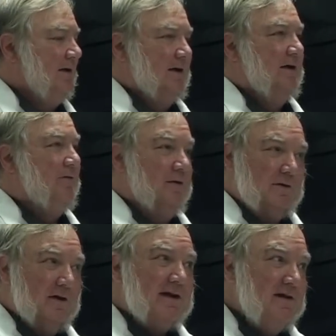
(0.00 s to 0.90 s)
And if you'll
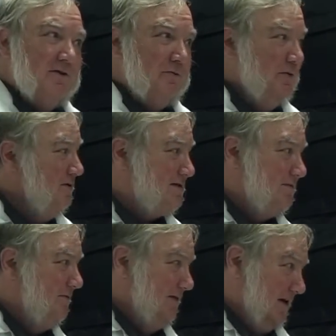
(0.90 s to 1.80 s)
look at your roots
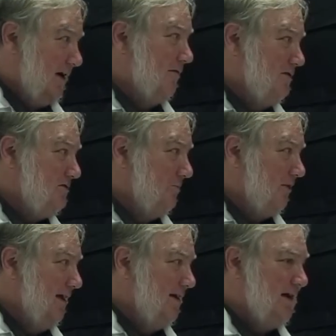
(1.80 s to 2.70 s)
when you harvest your
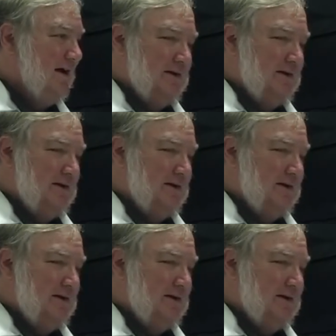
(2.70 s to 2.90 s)
plant,